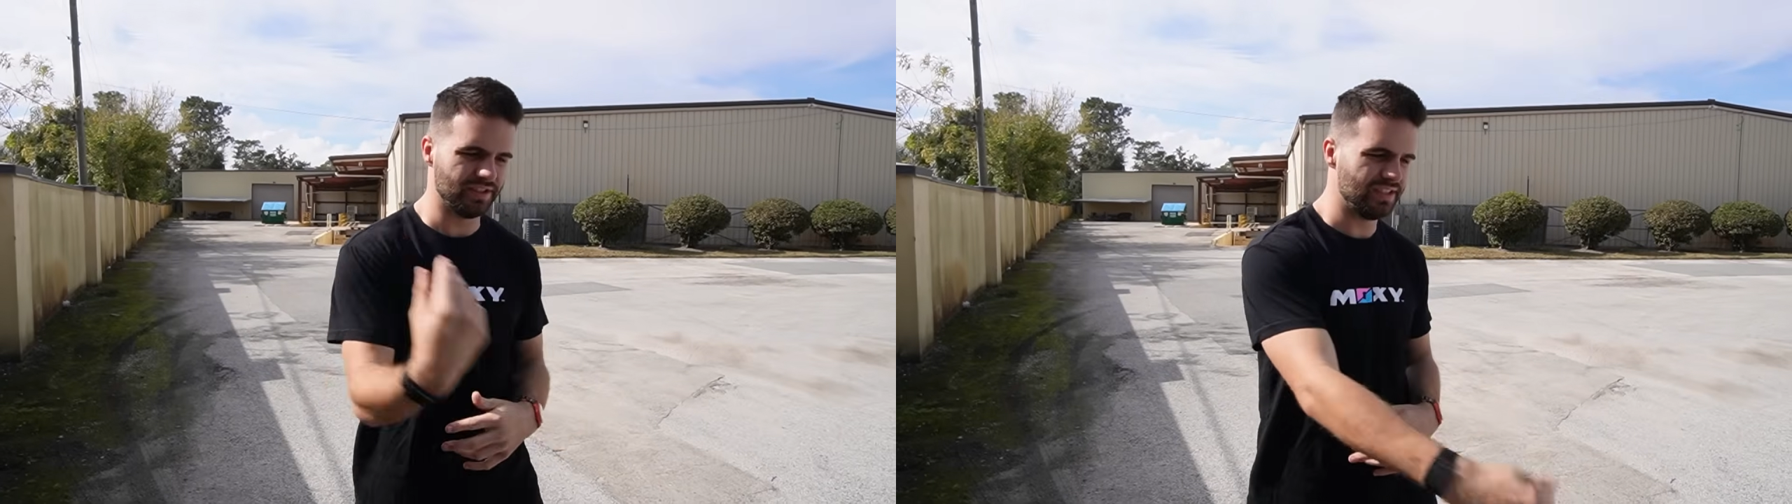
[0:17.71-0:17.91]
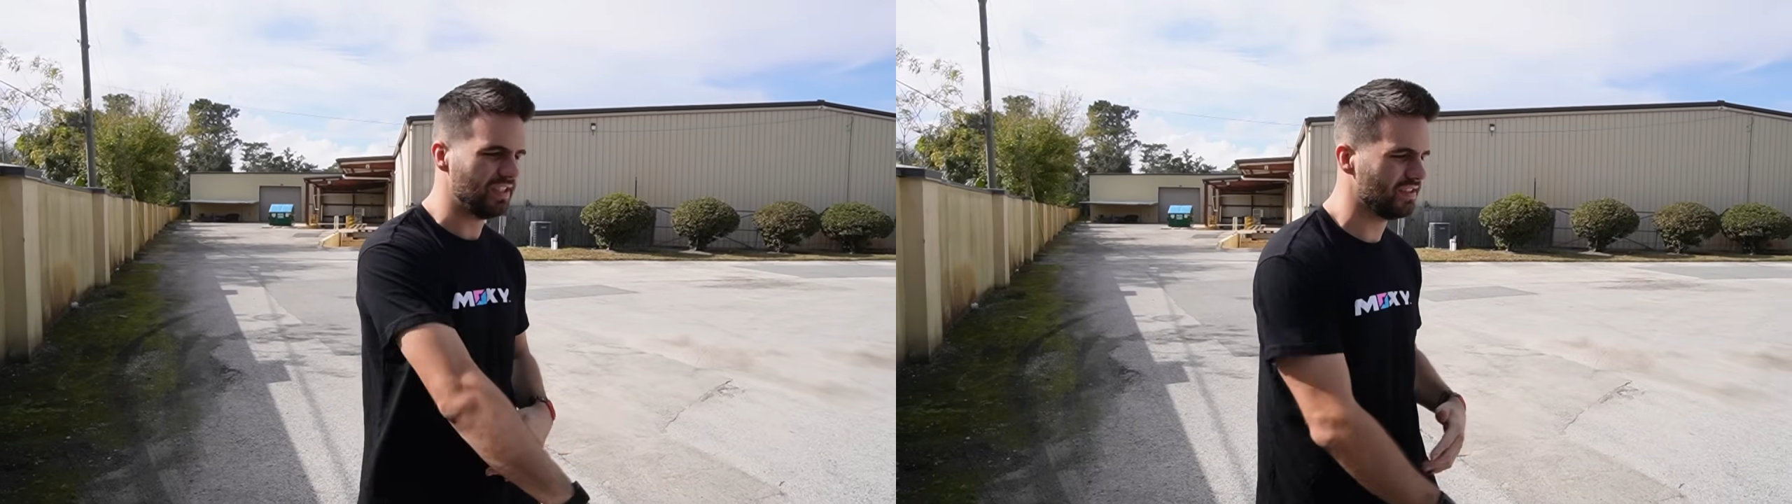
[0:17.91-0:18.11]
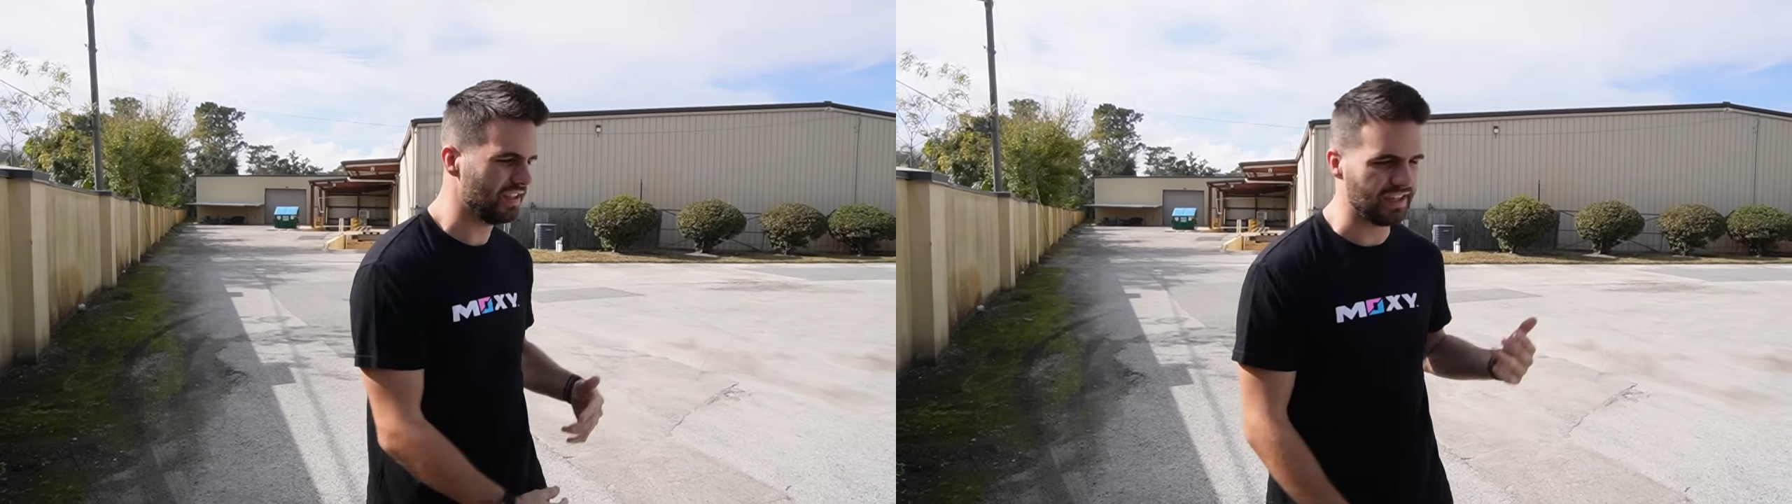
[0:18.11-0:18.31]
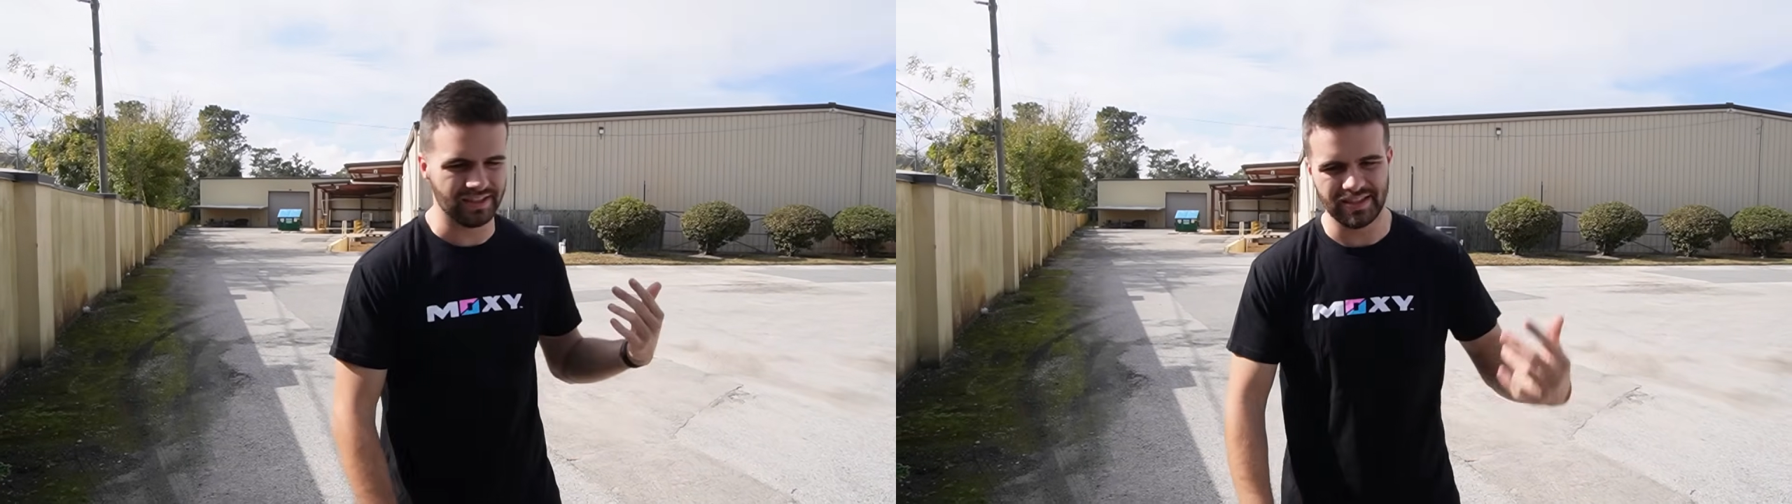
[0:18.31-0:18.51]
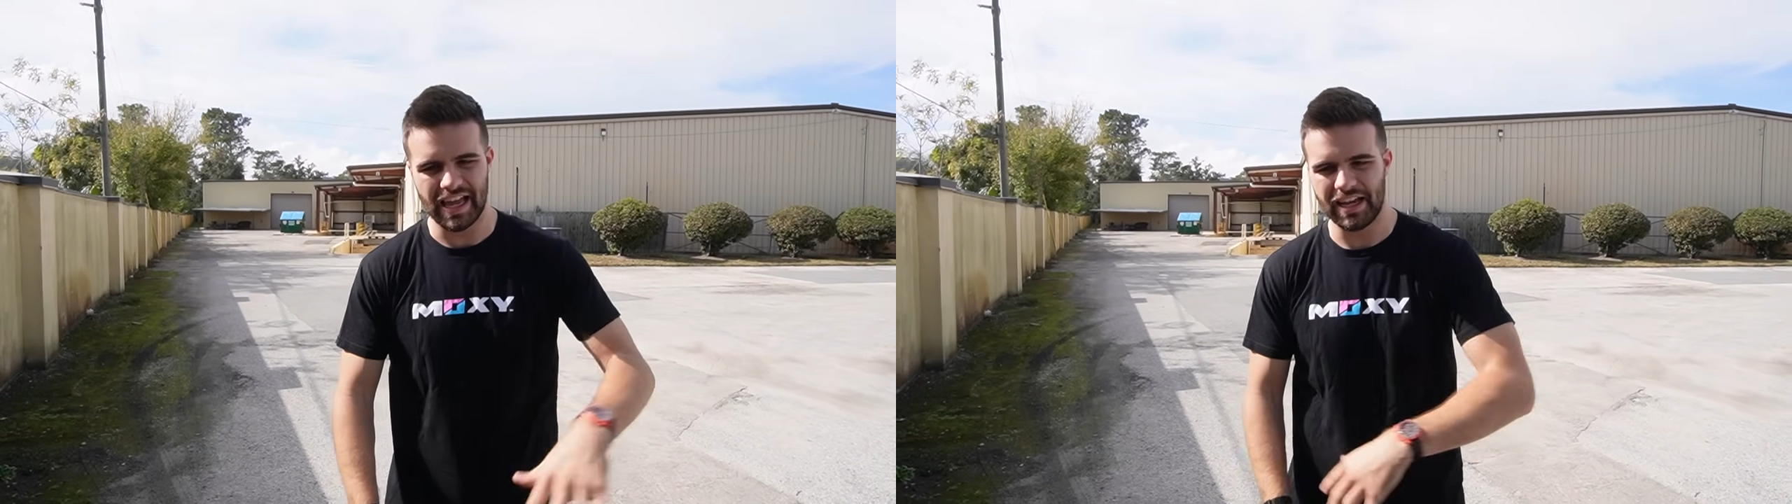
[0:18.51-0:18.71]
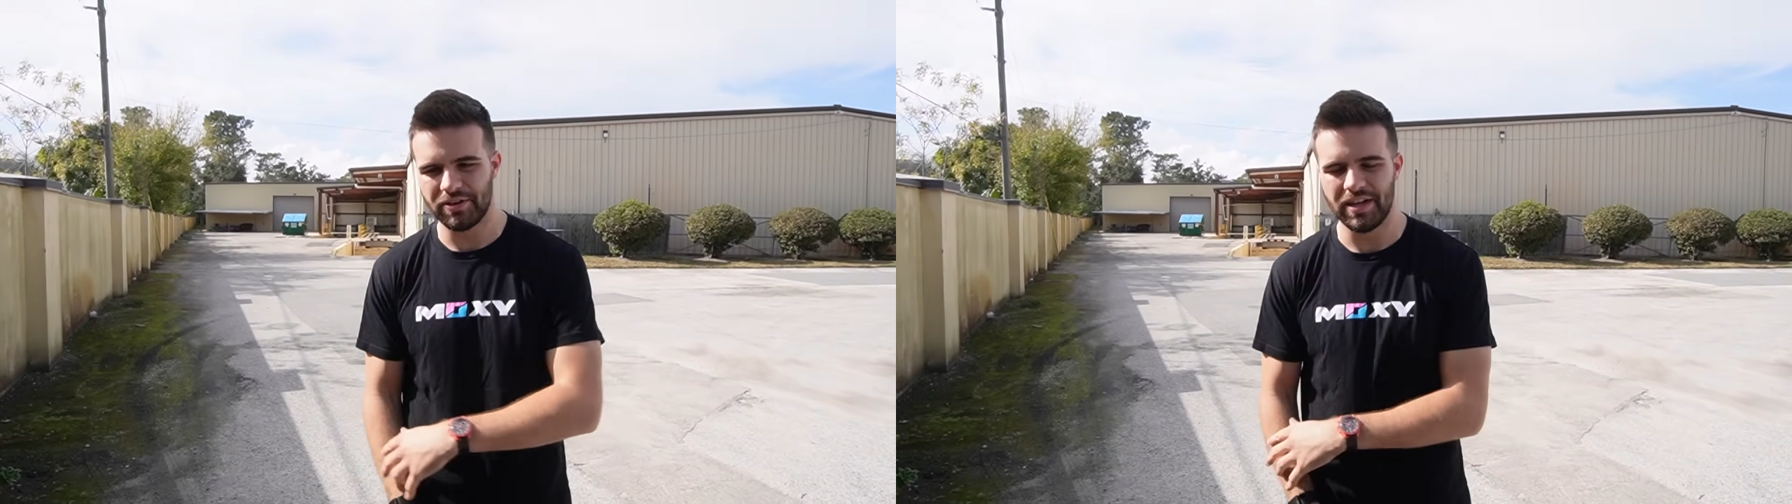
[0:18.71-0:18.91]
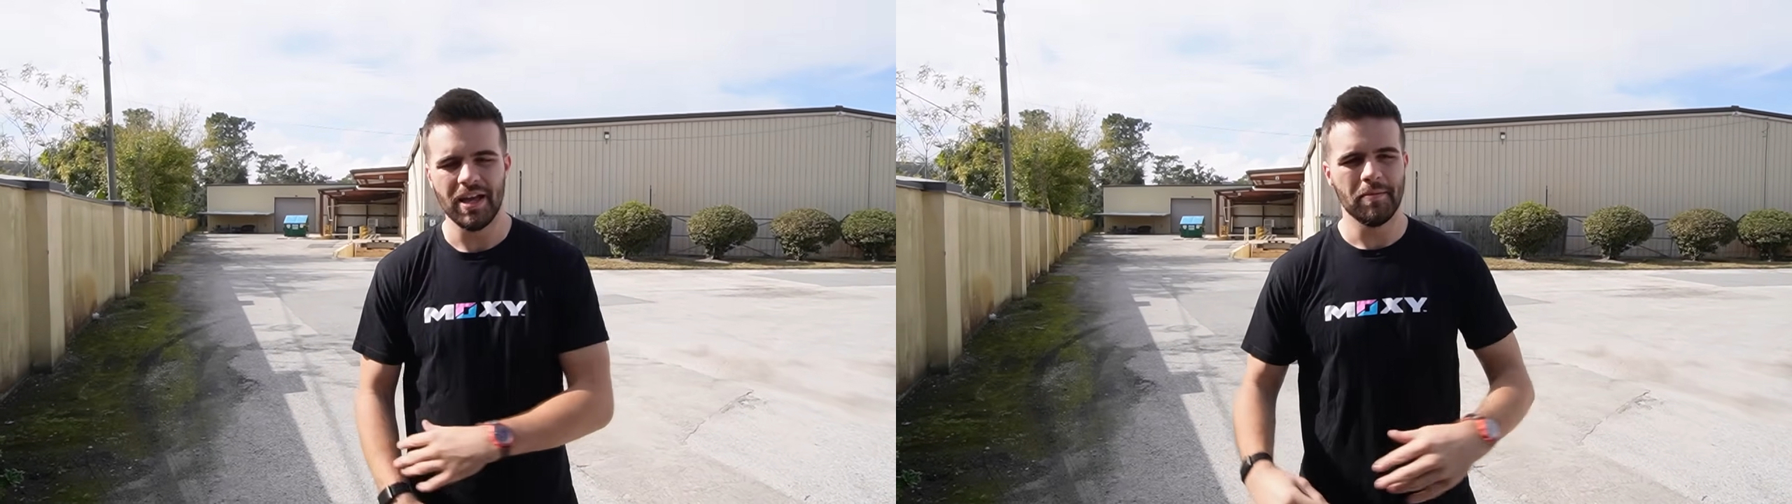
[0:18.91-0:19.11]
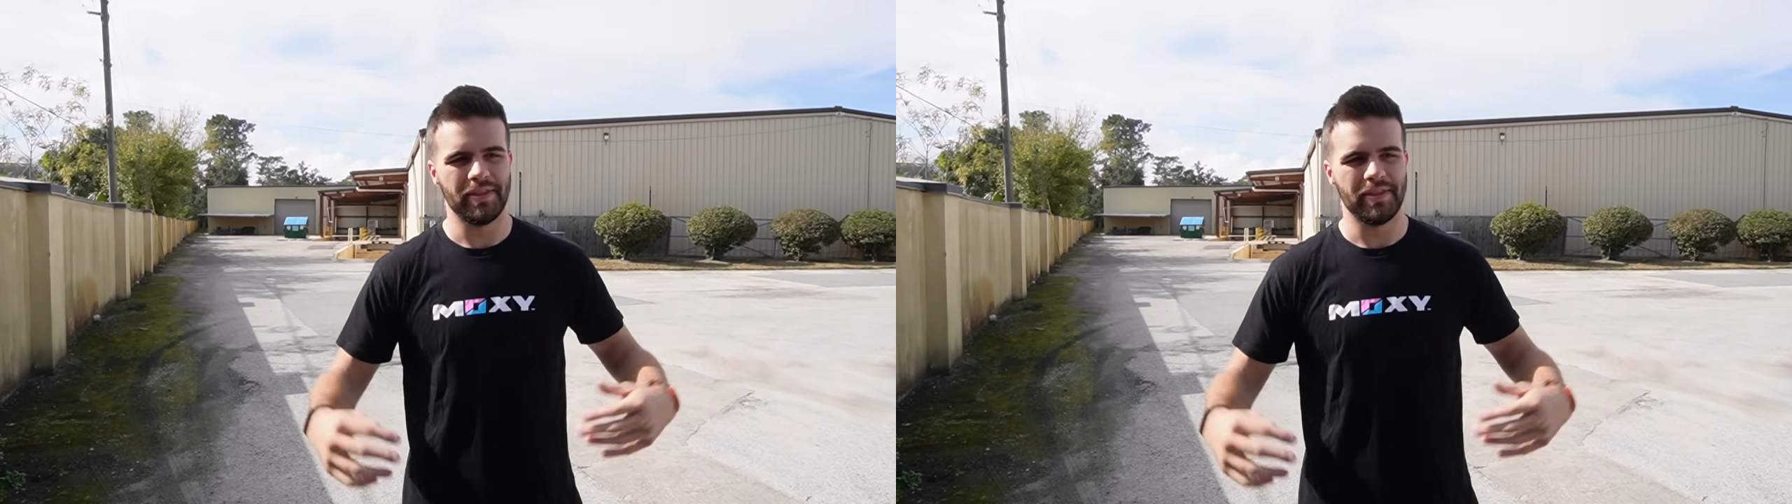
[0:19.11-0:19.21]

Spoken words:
C6, Stangry,